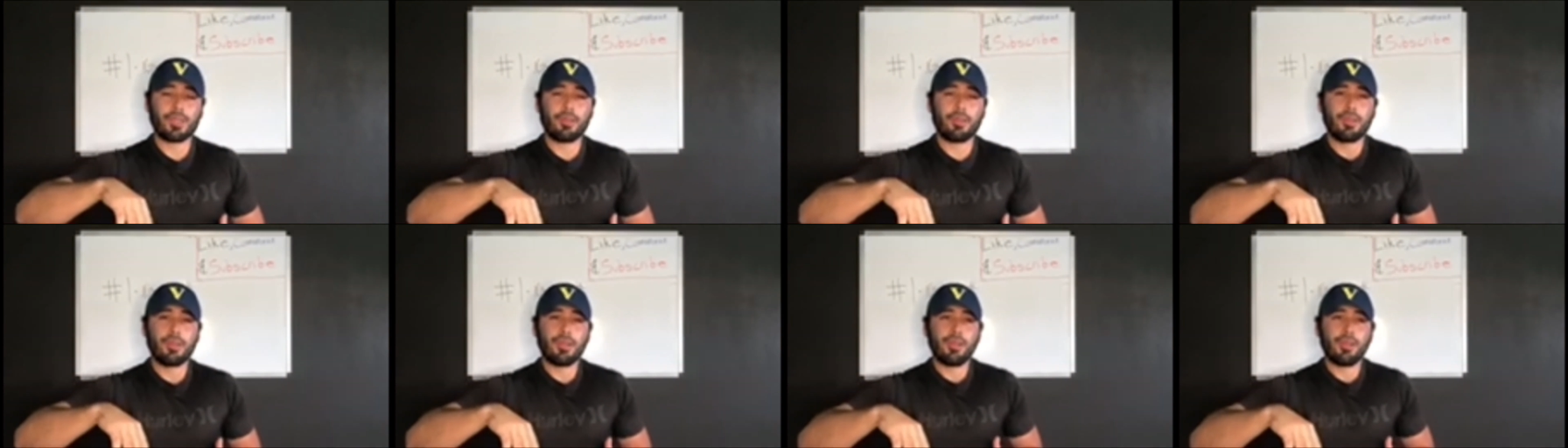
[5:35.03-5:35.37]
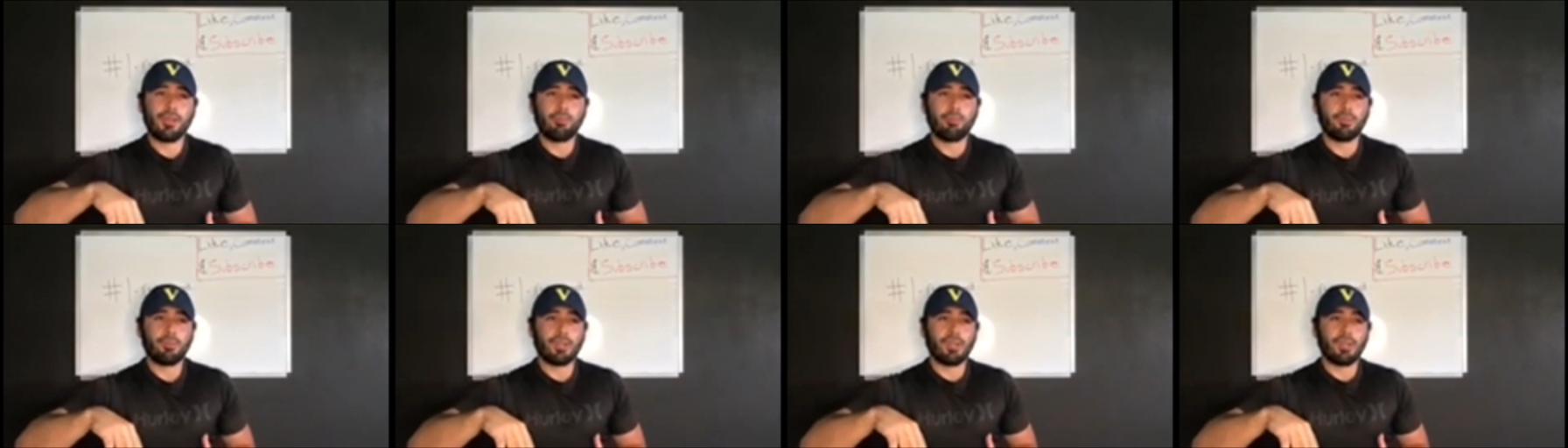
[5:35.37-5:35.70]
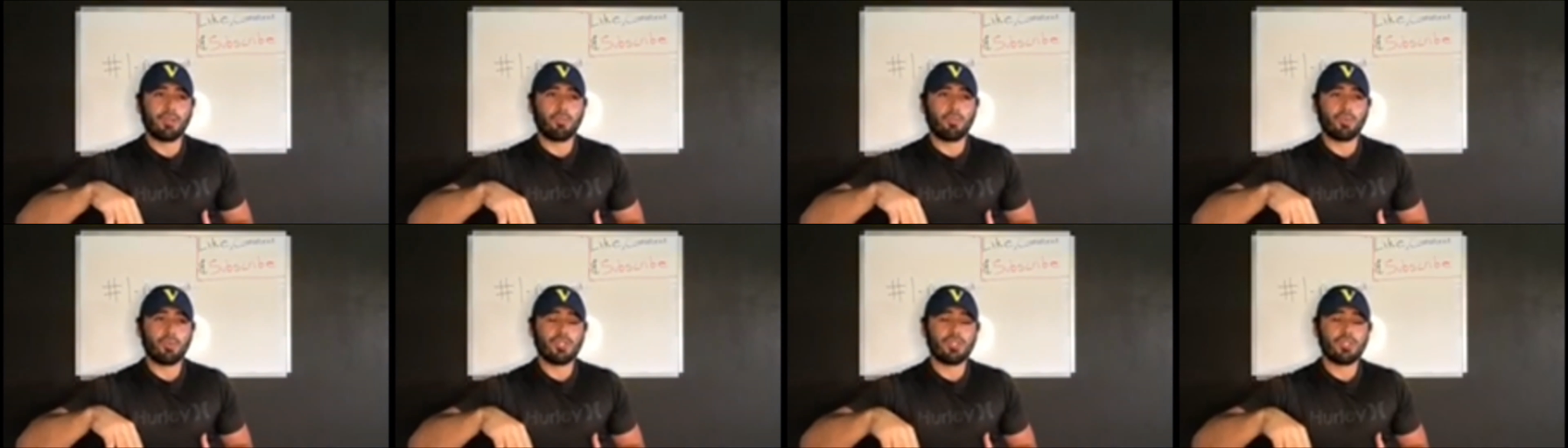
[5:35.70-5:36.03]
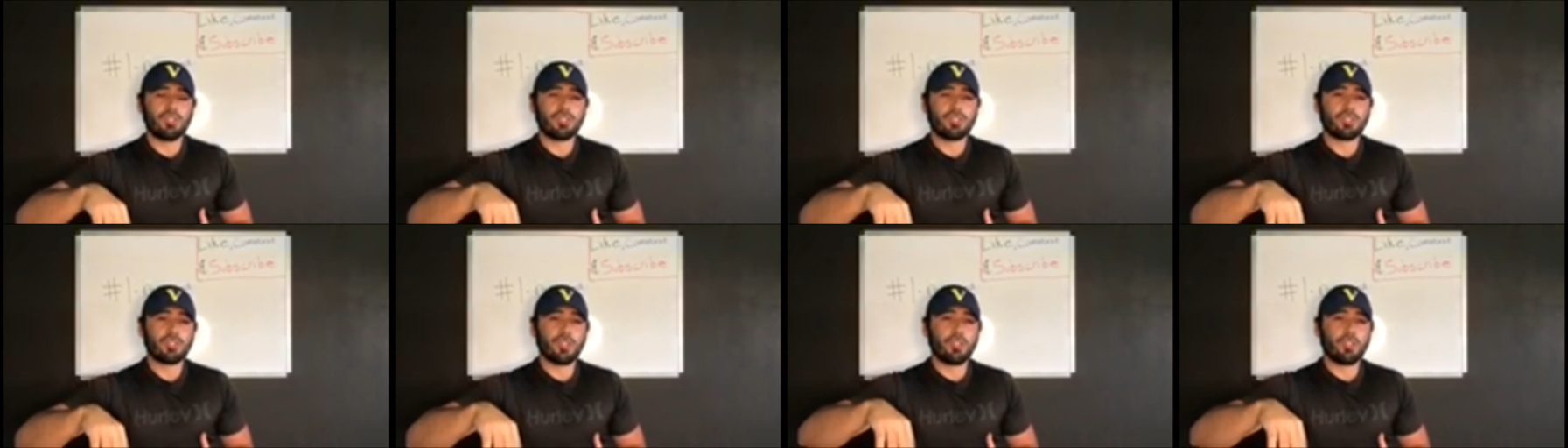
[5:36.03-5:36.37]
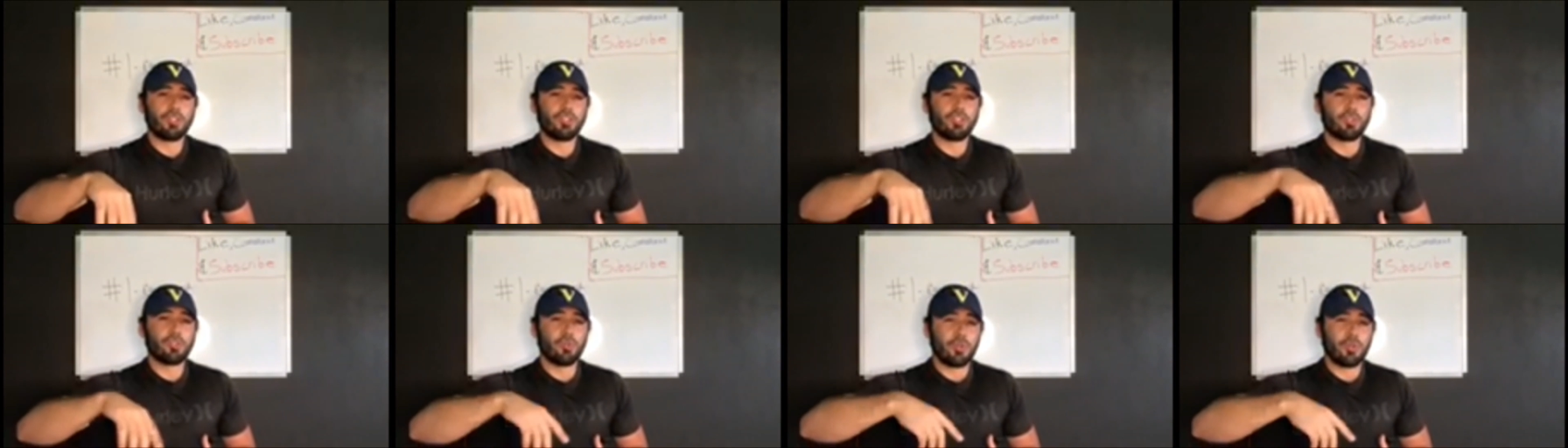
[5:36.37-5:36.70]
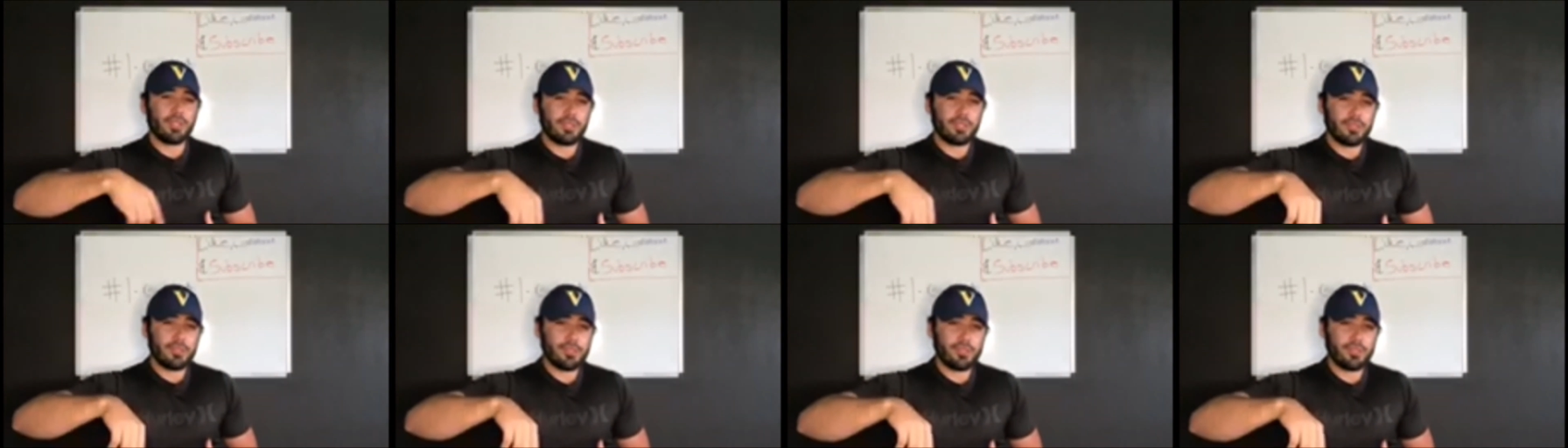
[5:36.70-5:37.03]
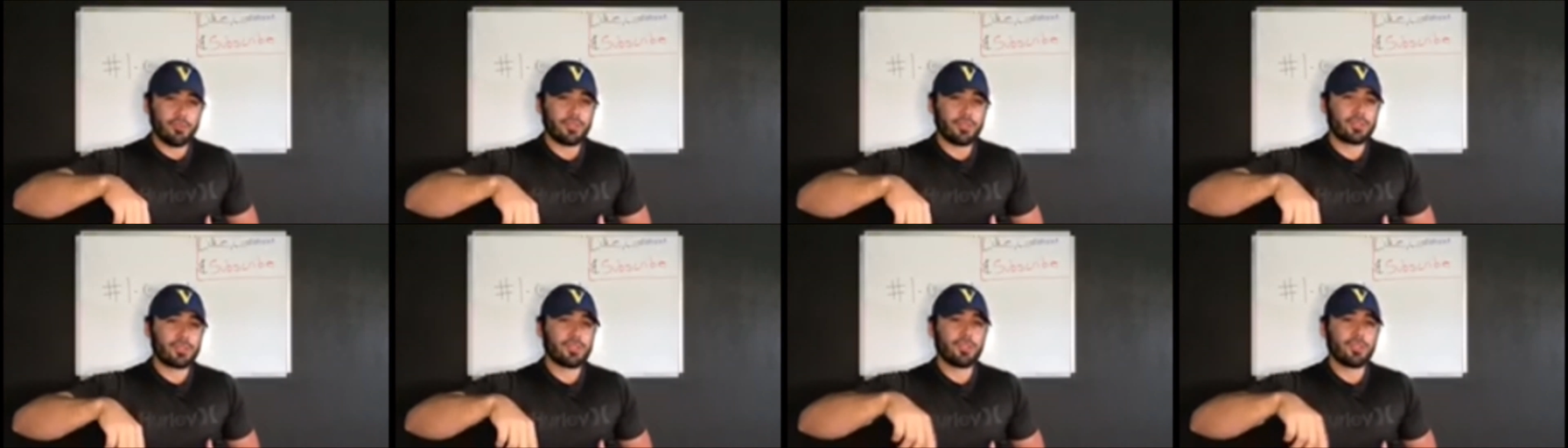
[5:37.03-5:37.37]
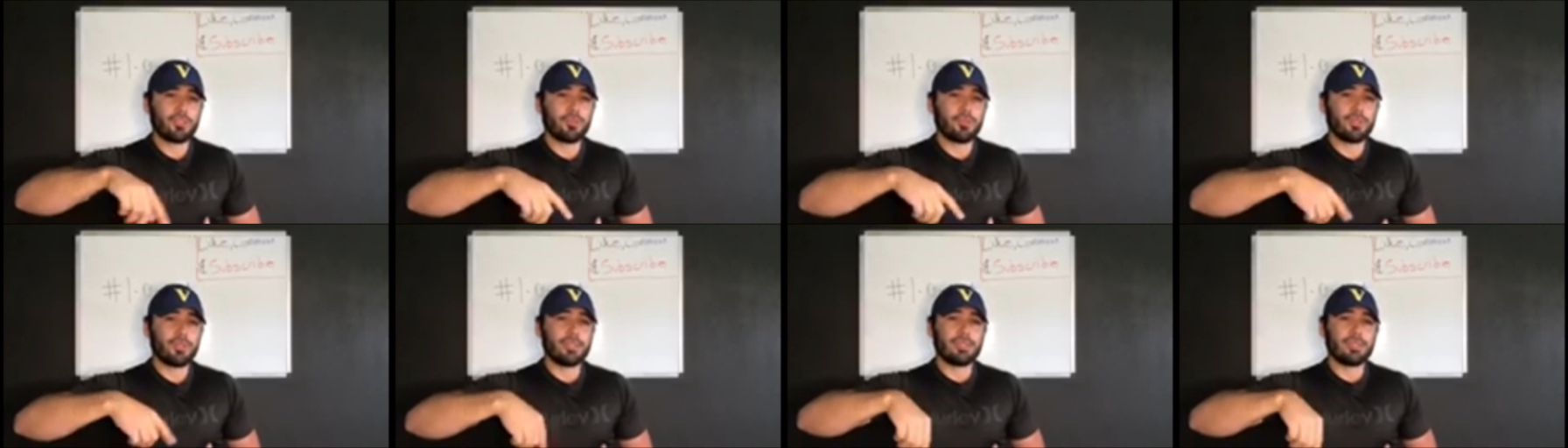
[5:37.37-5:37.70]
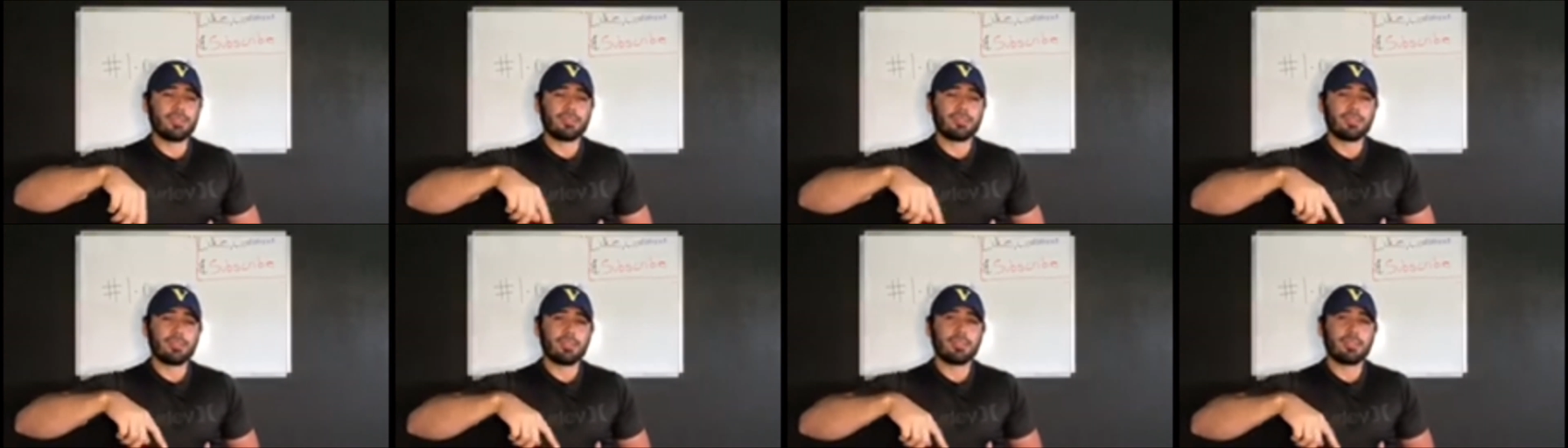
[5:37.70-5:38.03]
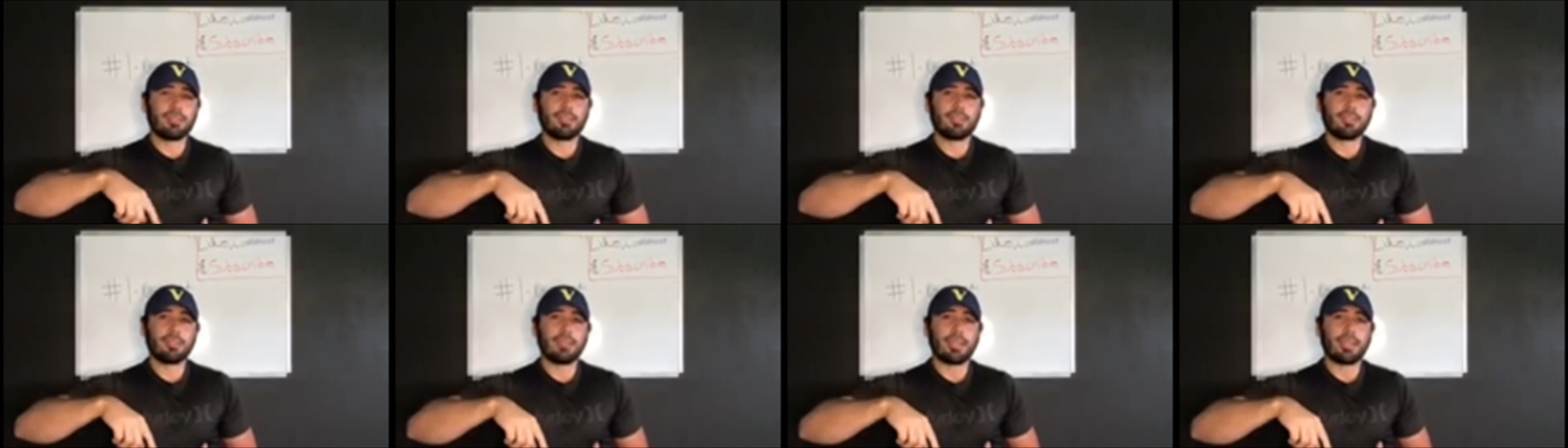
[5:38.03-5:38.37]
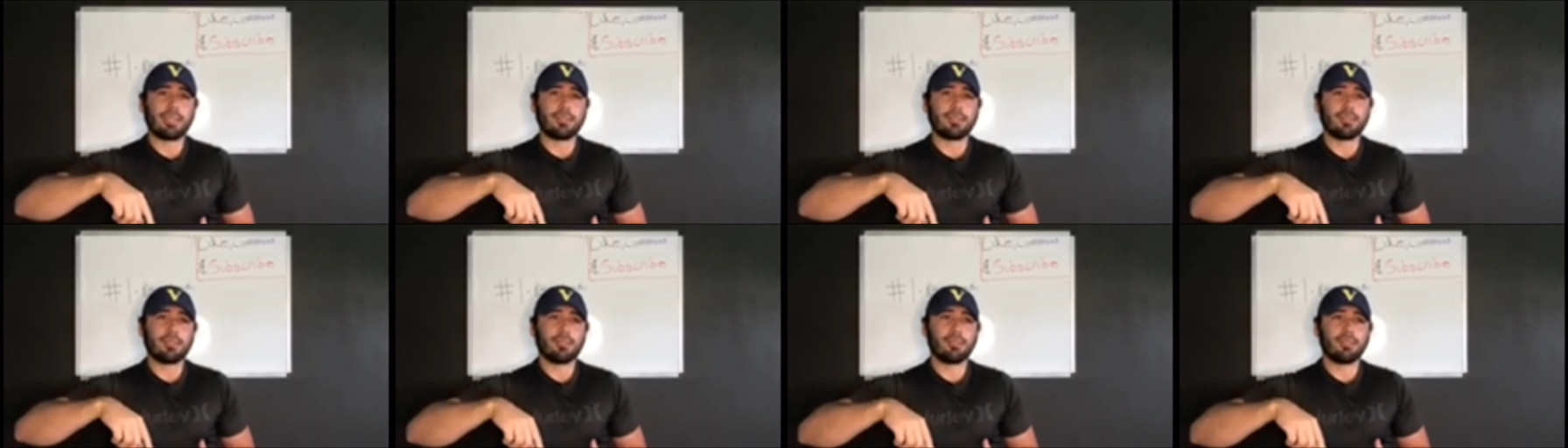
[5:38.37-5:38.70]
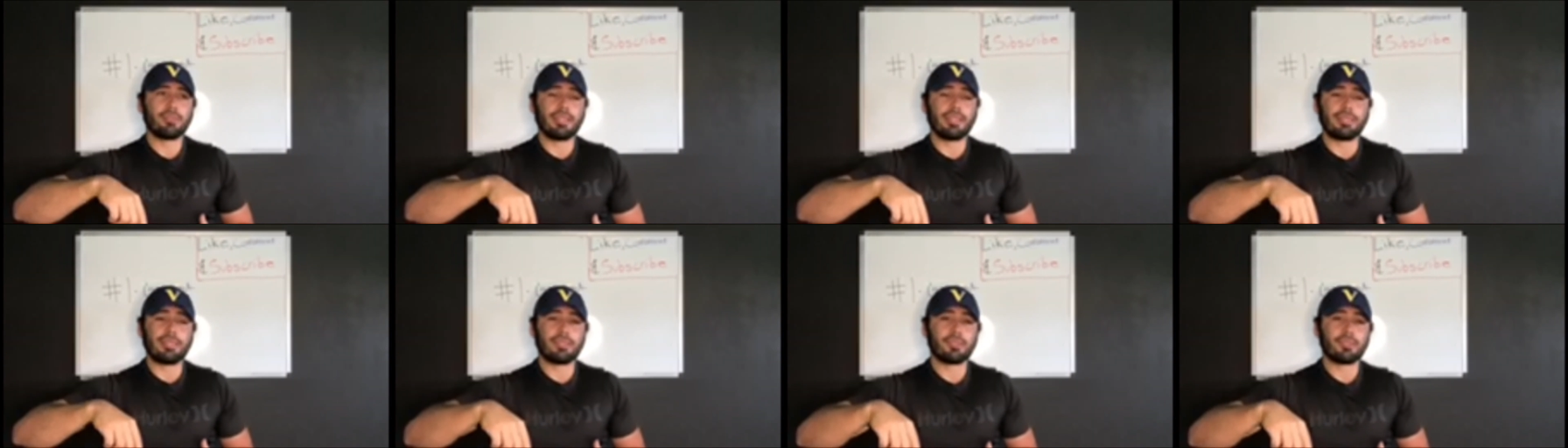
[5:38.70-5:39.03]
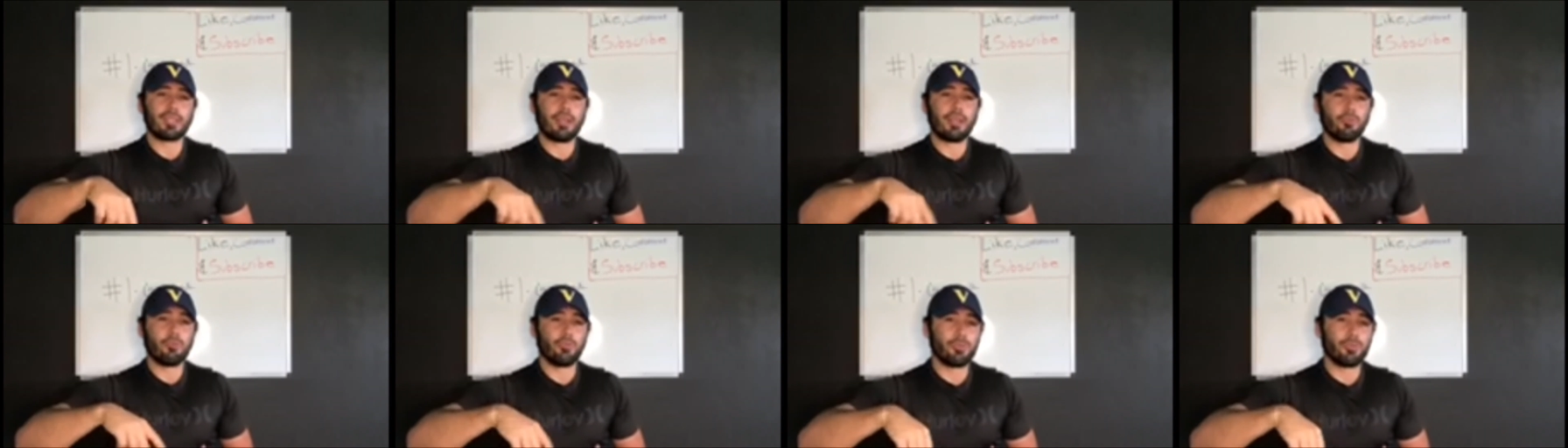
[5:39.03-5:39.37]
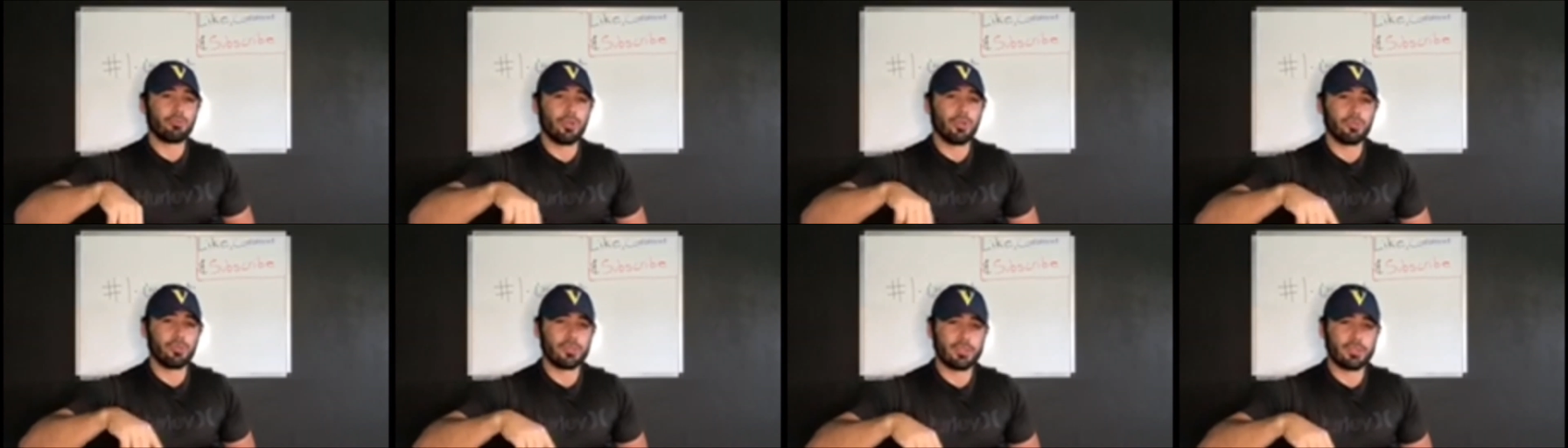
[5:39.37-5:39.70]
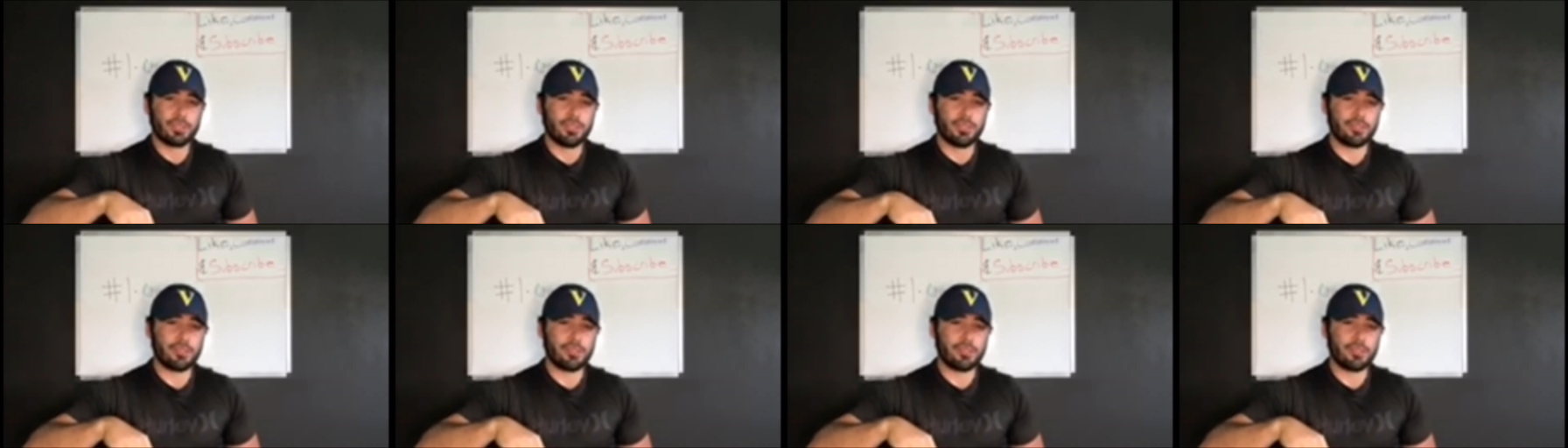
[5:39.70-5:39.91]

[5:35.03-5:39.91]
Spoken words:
but once you start doing good or you start doing decent, like they stop reposting you.